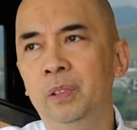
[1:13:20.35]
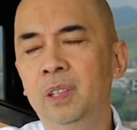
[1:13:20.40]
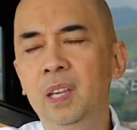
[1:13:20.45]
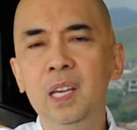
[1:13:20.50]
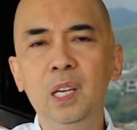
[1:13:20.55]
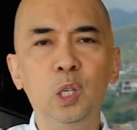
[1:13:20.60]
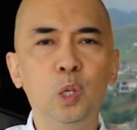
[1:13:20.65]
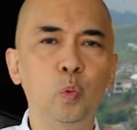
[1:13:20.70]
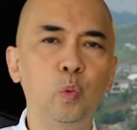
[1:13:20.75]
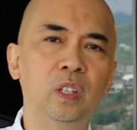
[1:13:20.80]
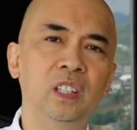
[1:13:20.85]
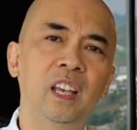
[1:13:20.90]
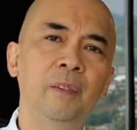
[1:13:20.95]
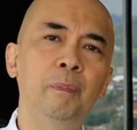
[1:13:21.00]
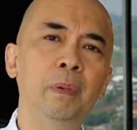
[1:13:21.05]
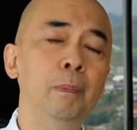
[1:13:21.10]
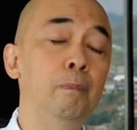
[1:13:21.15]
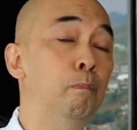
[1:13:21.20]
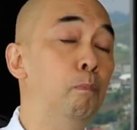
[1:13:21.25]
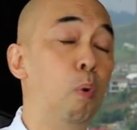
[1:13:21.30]
Things would
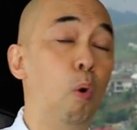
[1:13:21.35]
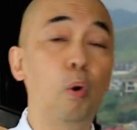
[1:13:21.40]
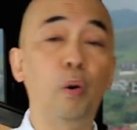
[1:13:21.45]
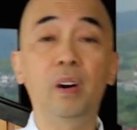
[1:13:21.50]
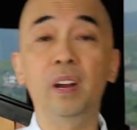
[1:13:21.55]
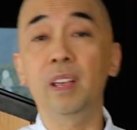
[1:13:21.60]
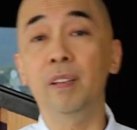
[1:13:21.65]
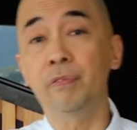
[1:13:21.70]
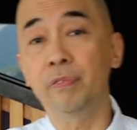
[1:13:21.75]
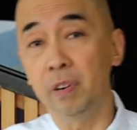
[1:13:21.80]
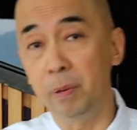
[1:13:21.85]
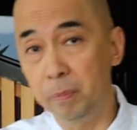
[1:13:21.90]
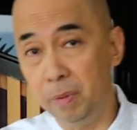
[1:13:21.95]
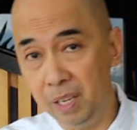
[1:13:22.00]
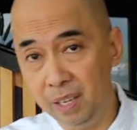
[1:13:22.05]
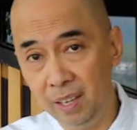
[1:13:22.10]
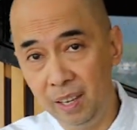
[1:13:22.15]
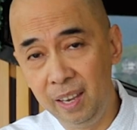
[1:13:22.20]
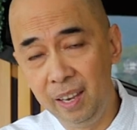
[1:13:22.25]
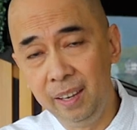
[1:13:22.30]
have been boring for
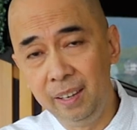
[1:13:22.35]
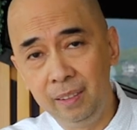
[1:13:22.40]
me.